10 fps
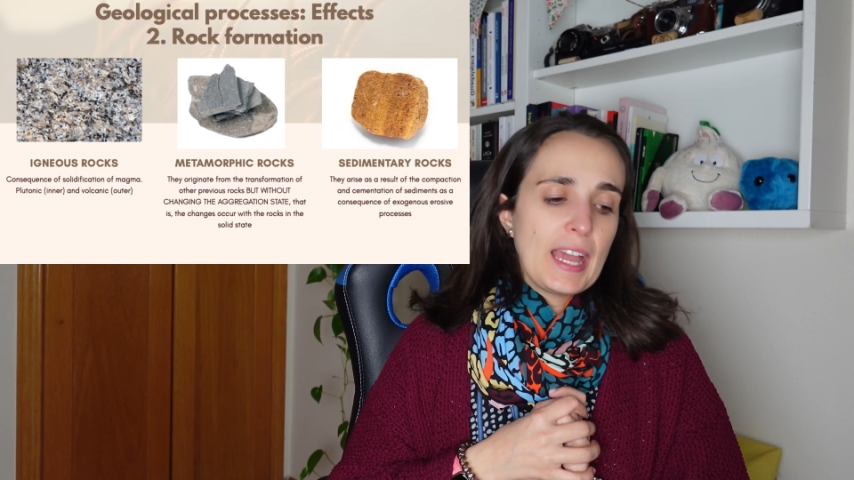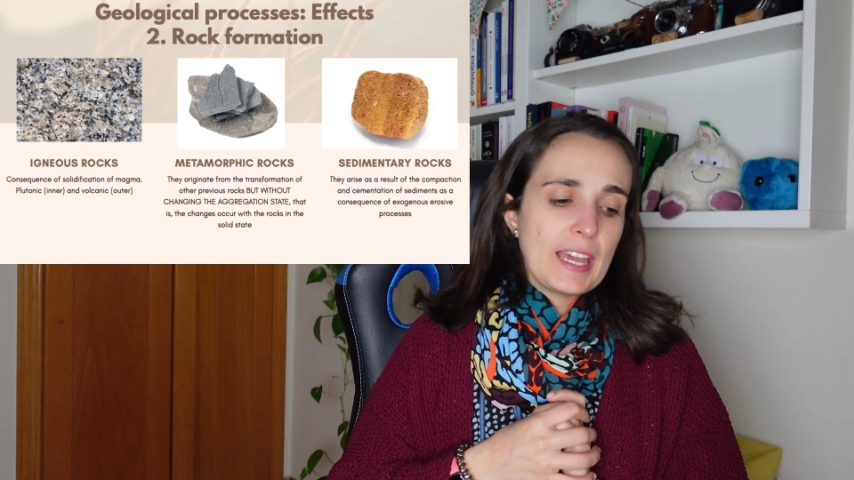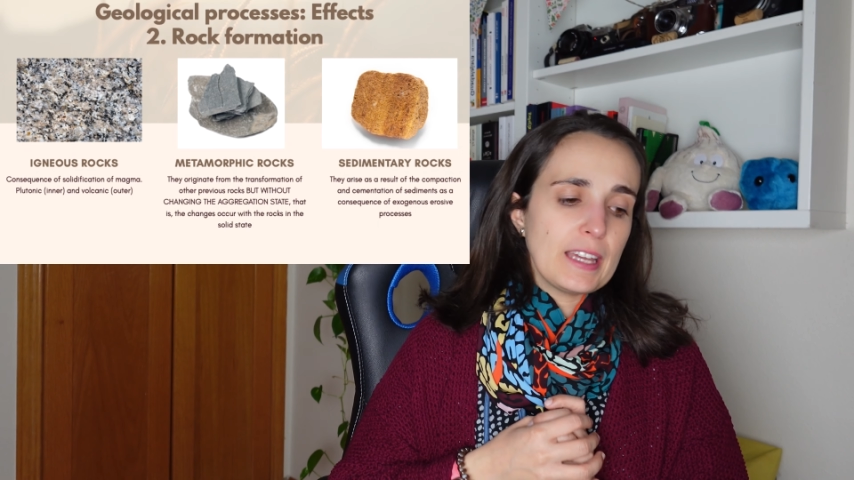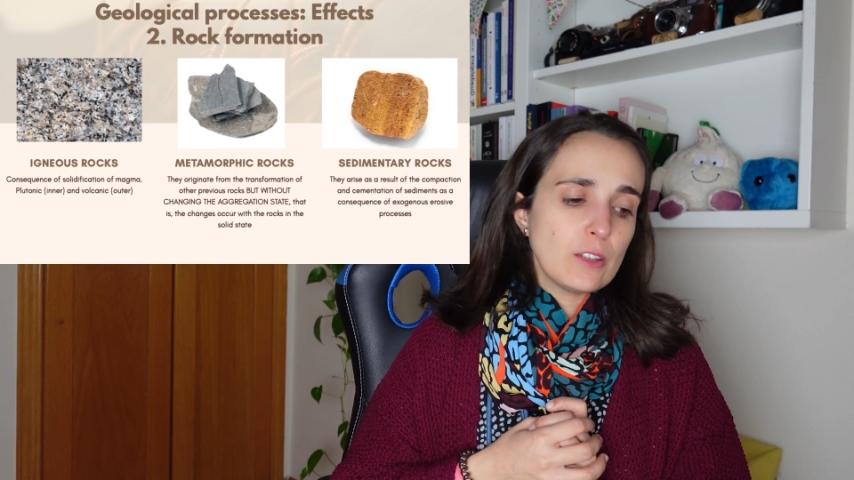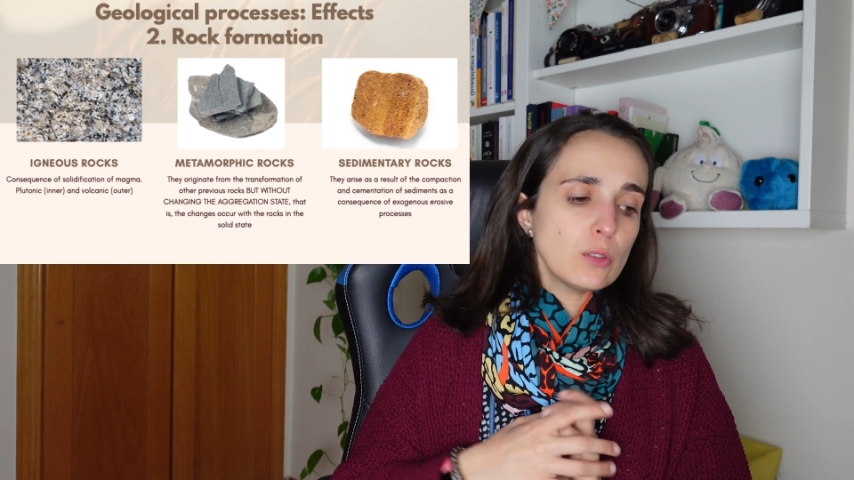
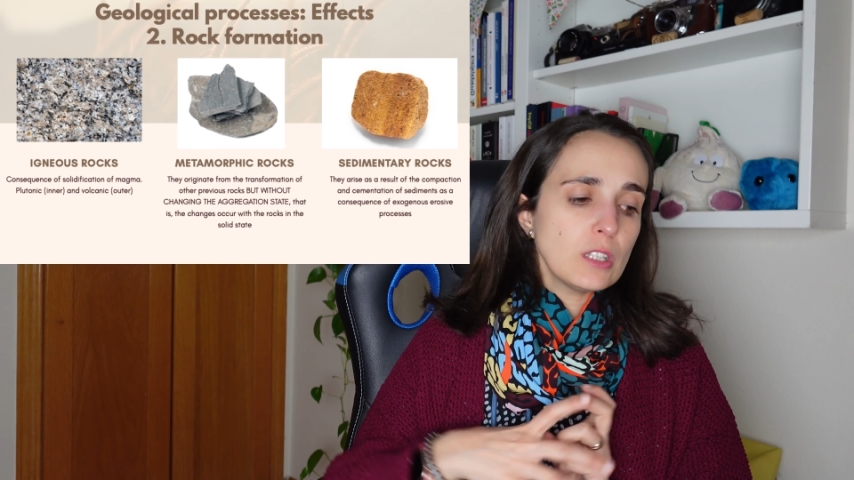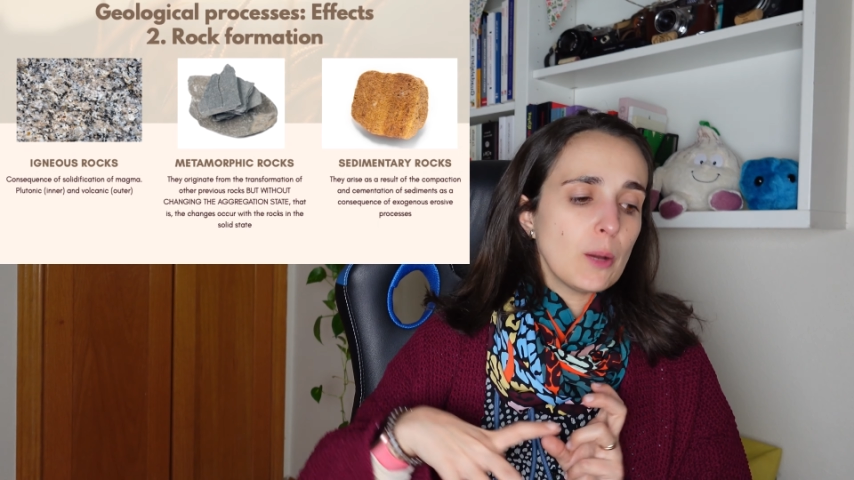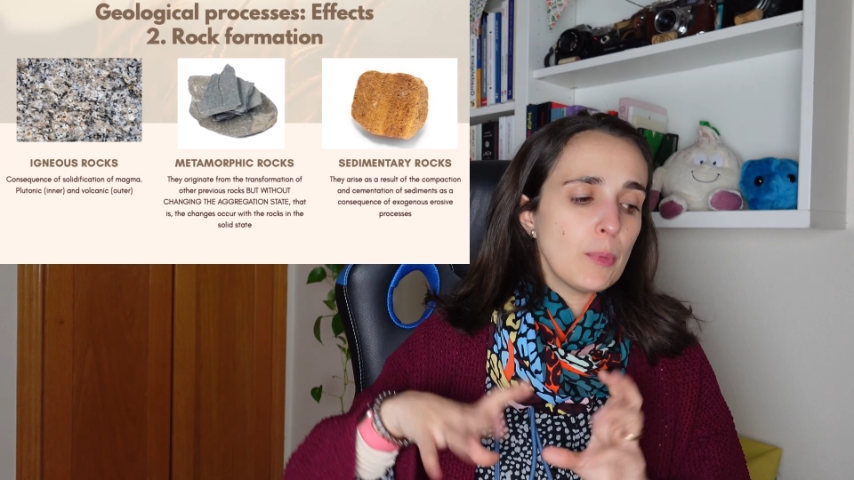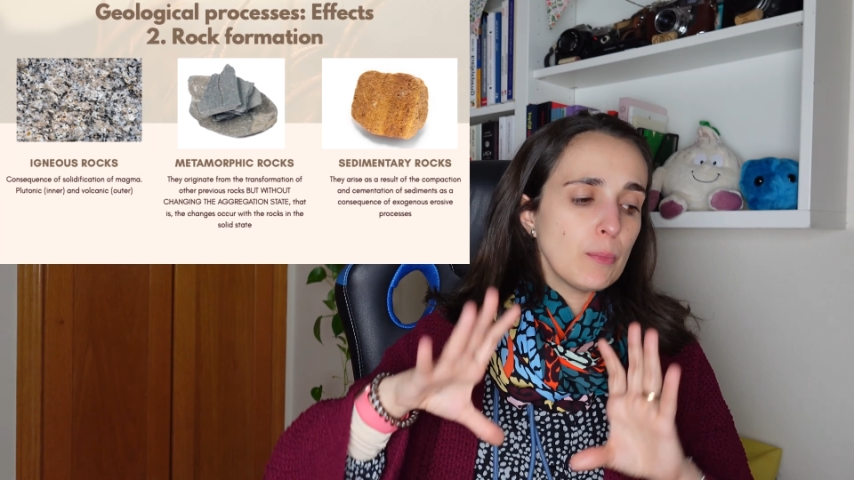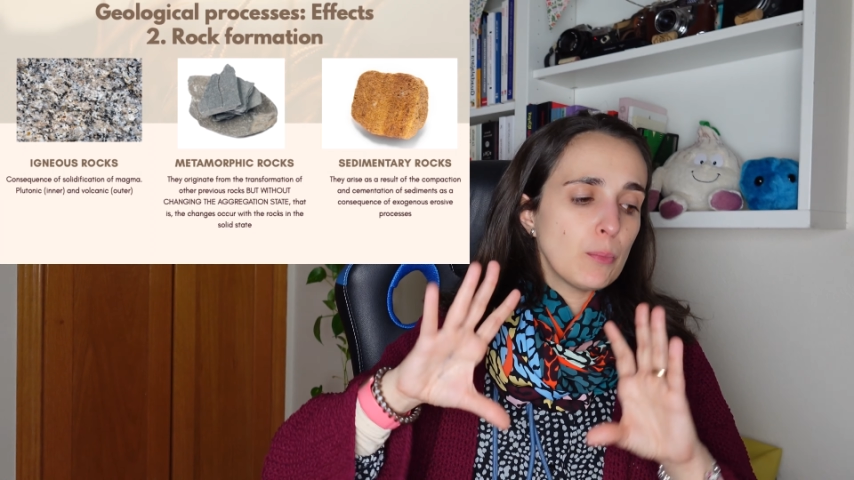It could
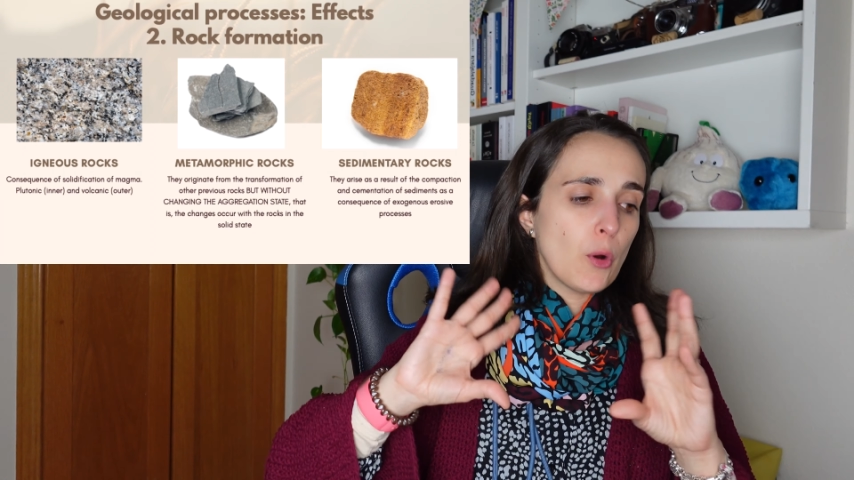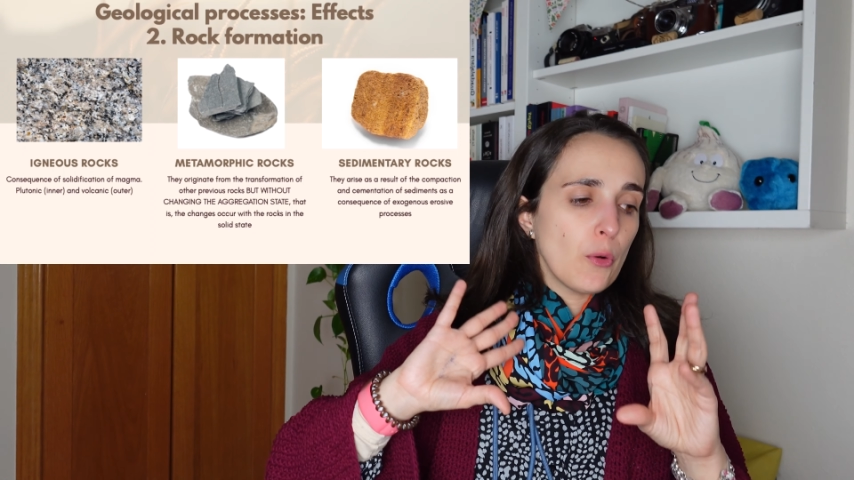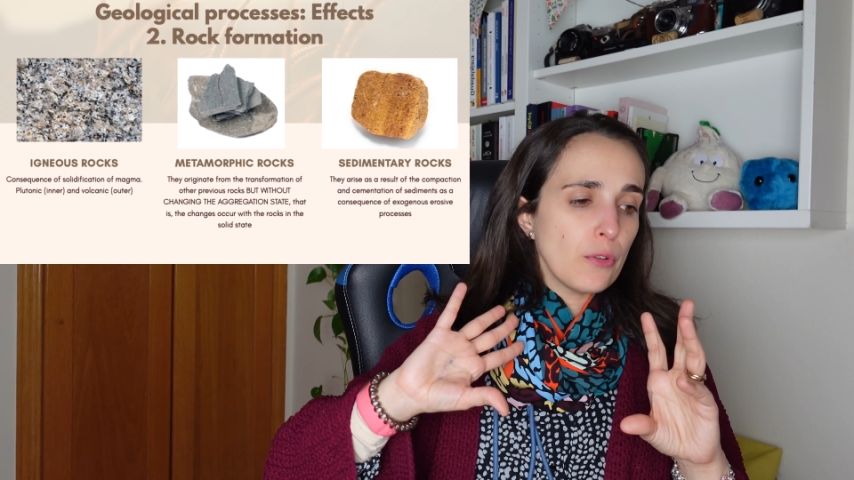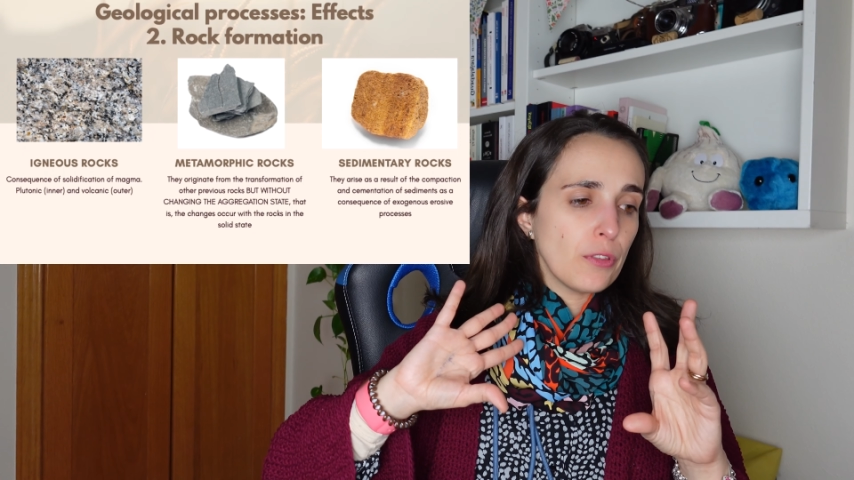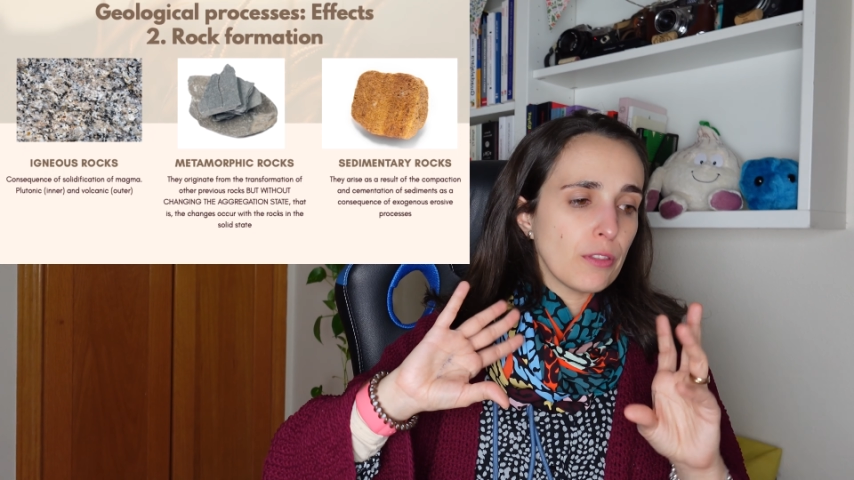happen
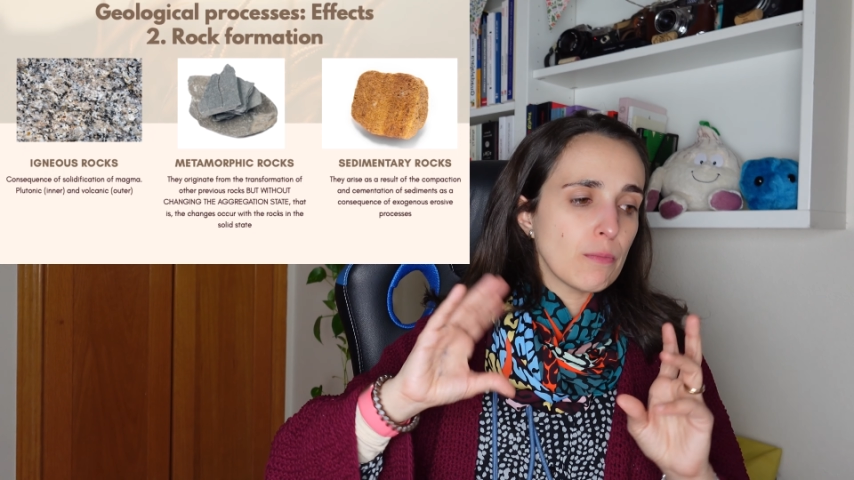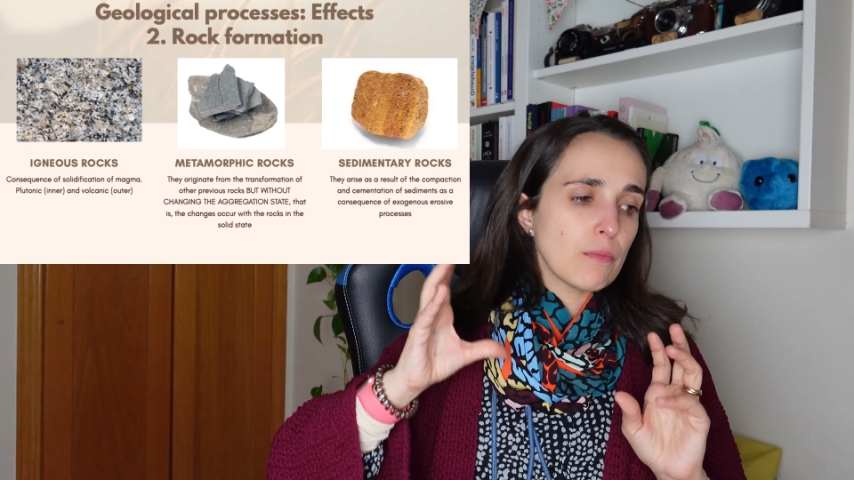both,